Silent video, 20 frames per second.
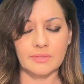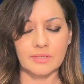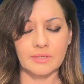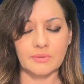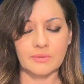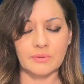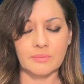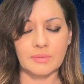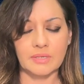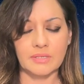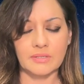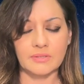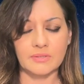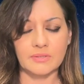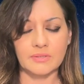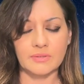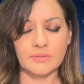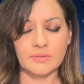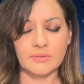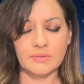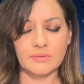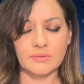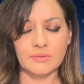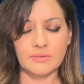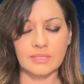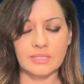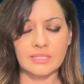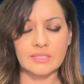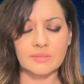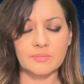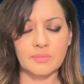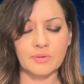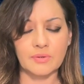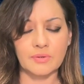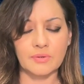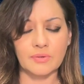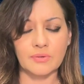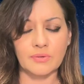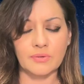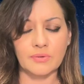You are meant to
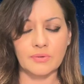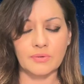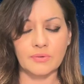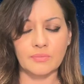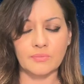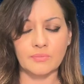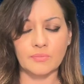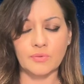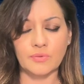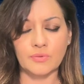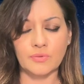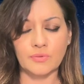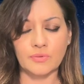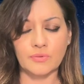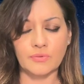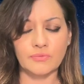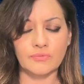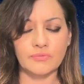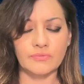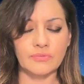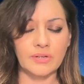explore, move,